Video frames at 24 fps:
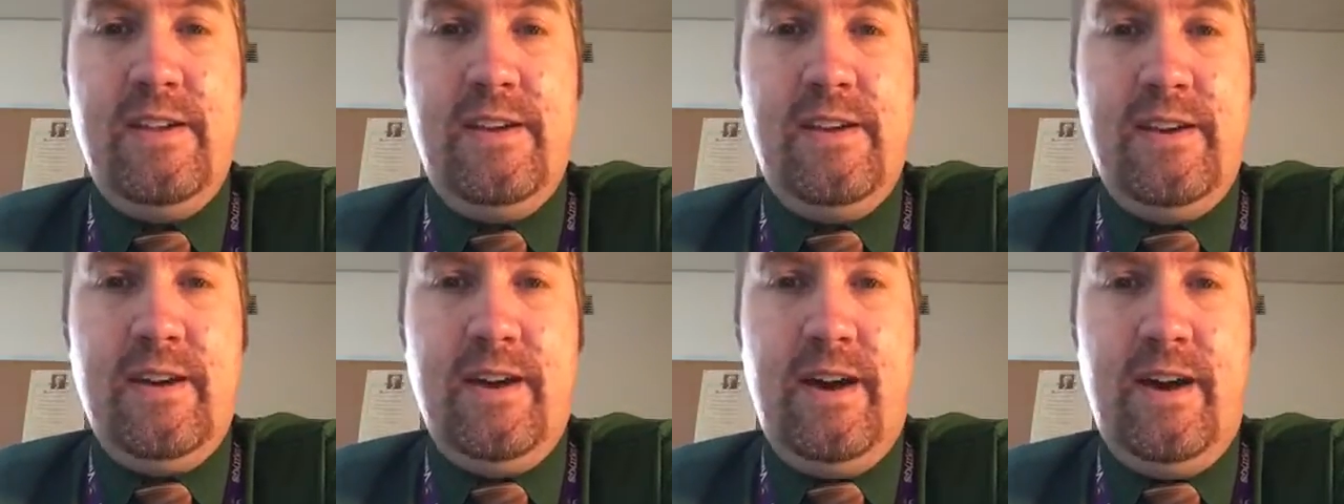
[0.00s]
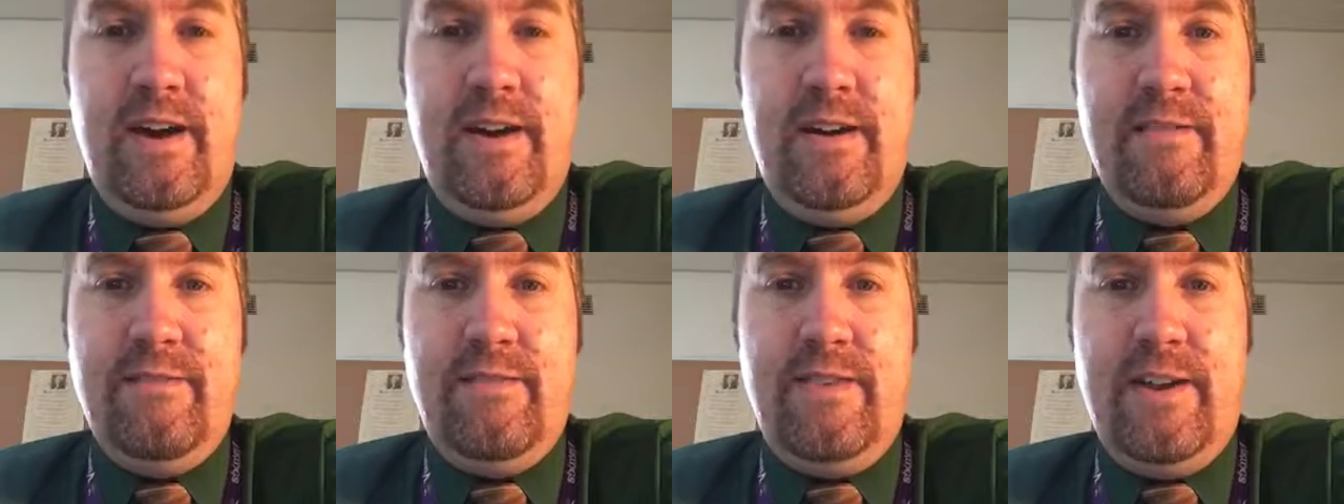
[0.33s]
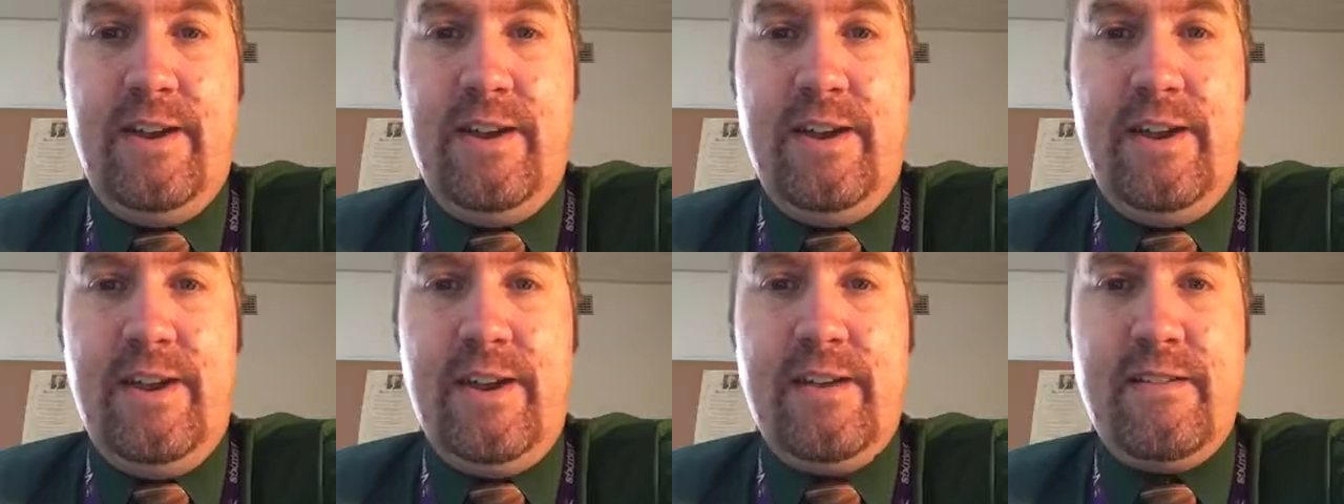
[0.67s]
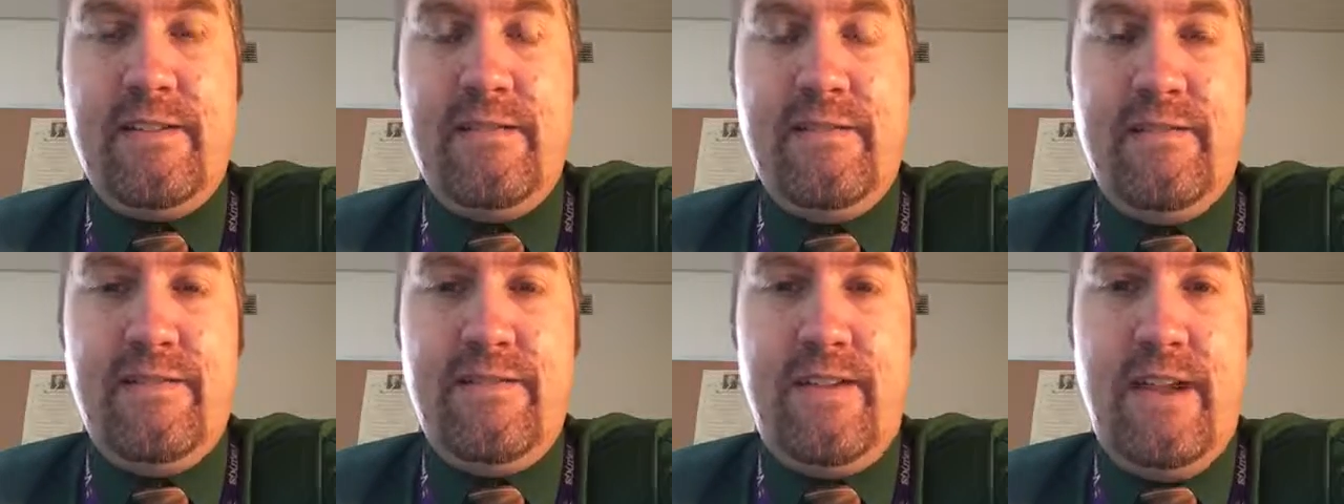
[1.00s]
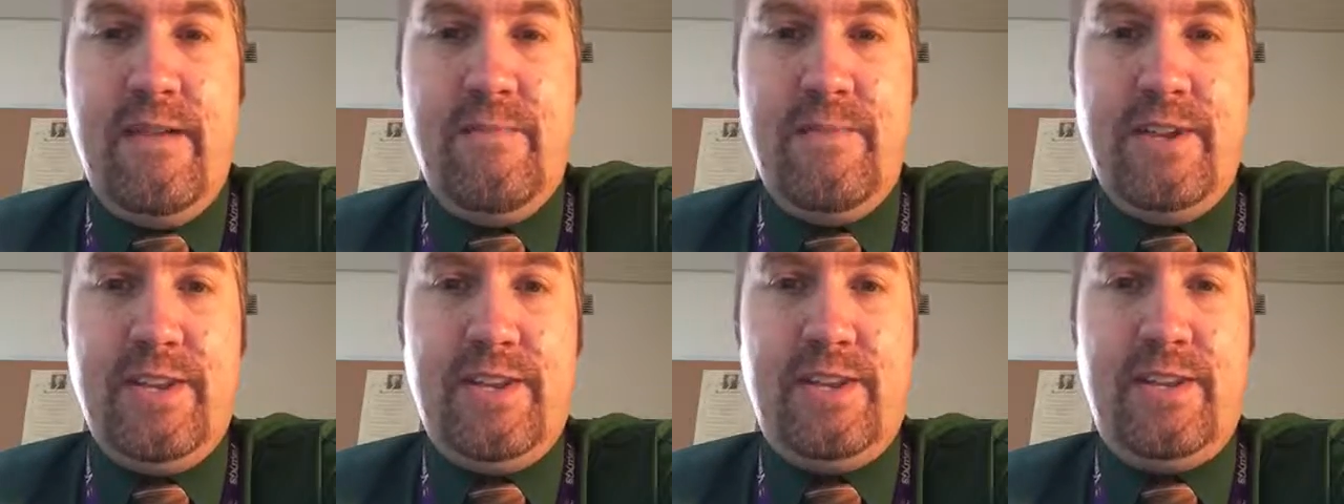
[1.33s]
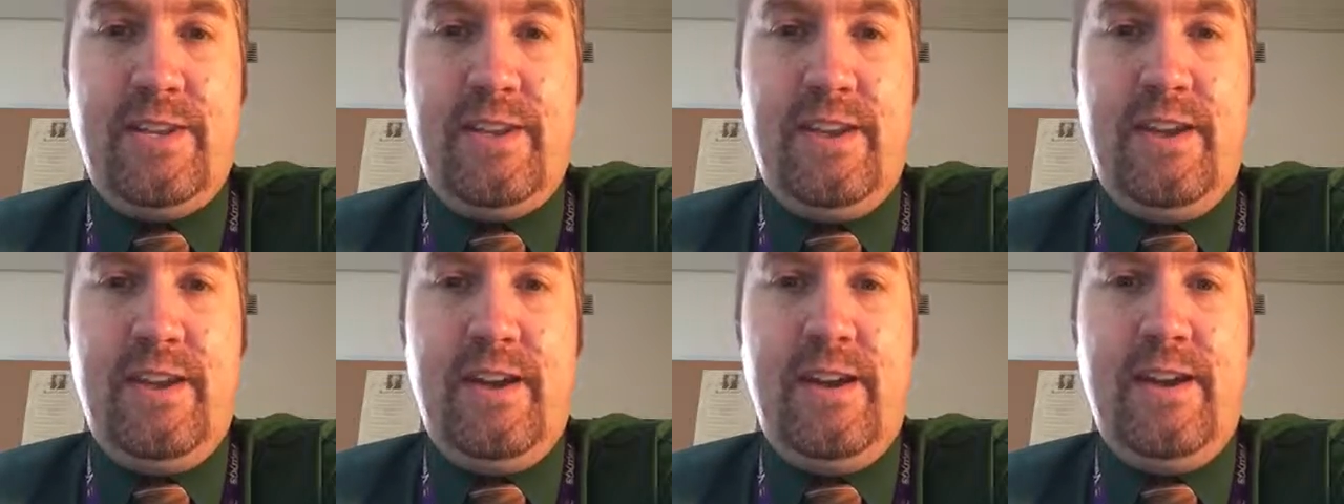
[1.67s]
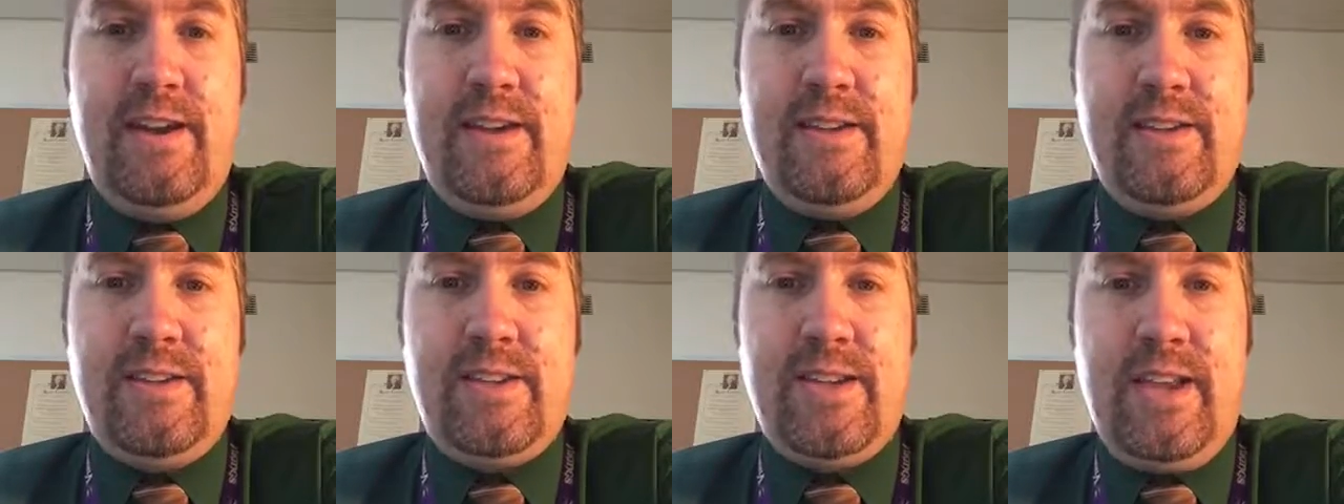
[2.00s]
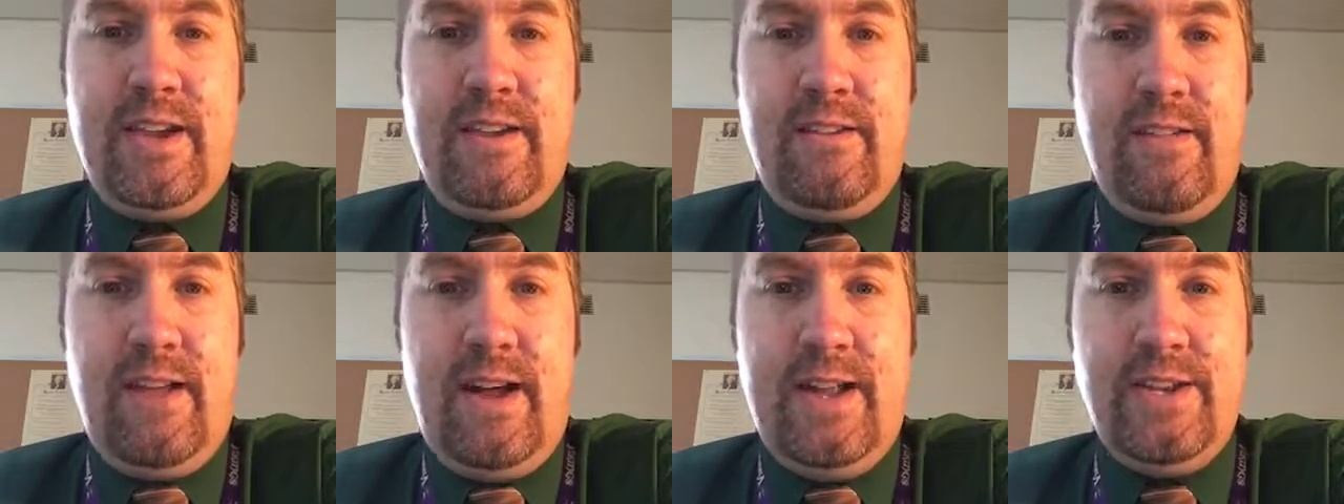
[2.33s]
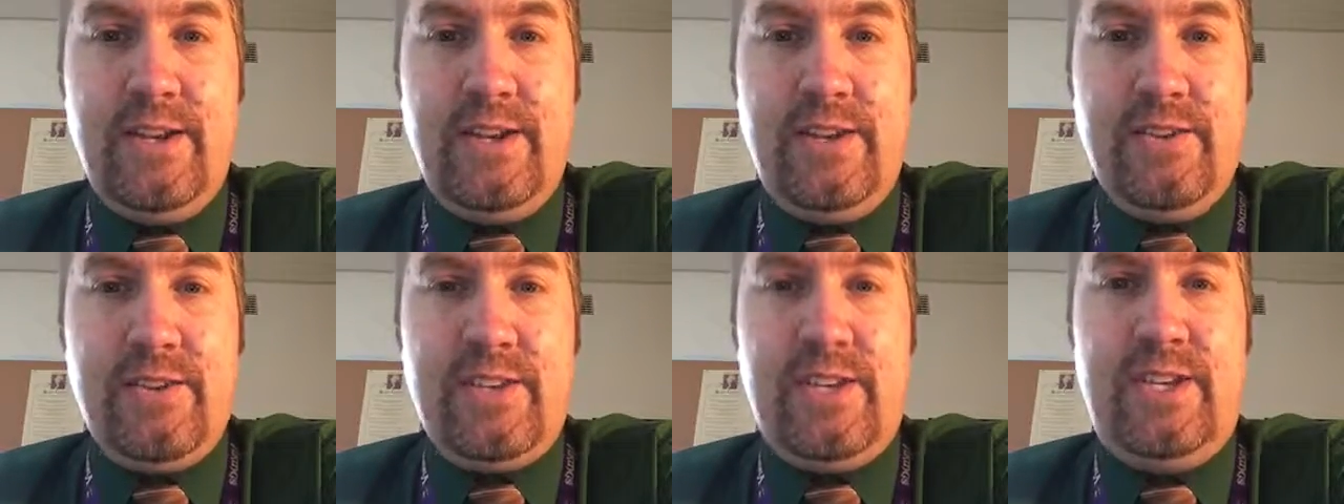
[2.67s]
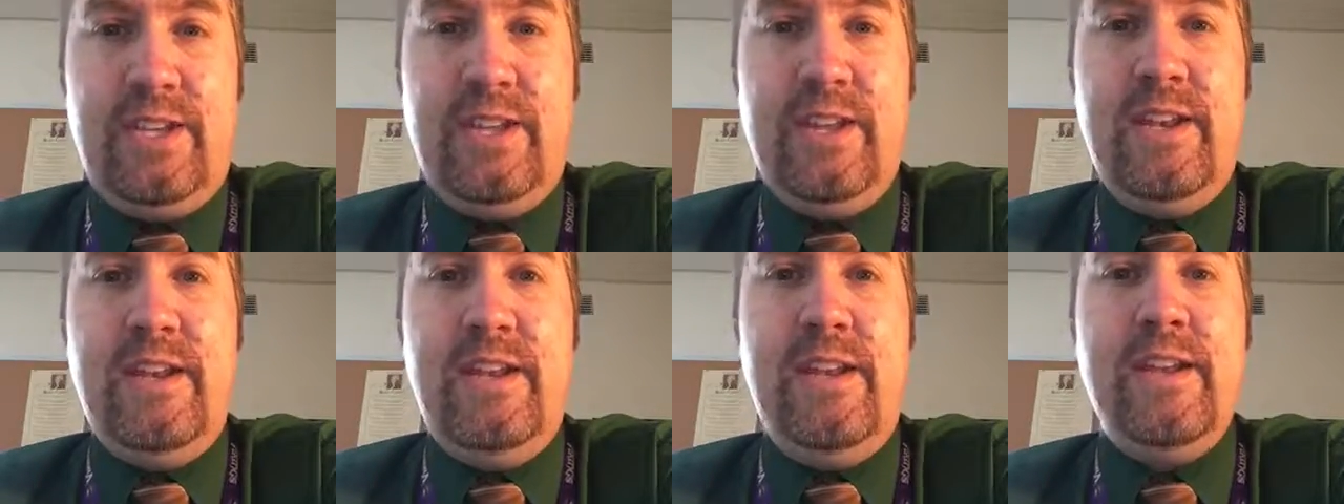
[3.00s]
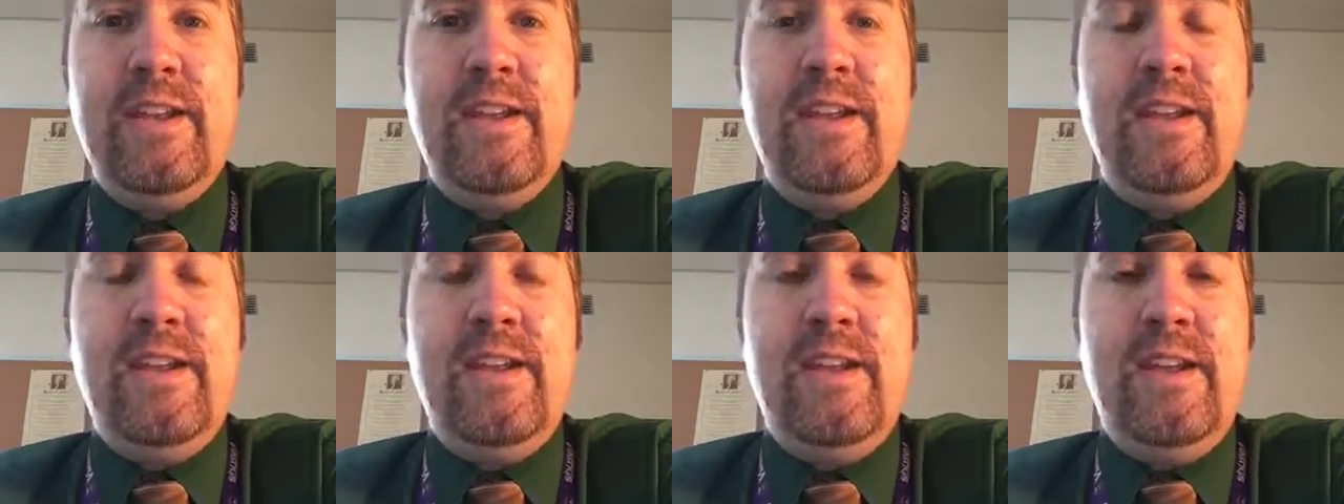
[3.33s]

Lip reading: a very famous psychological study.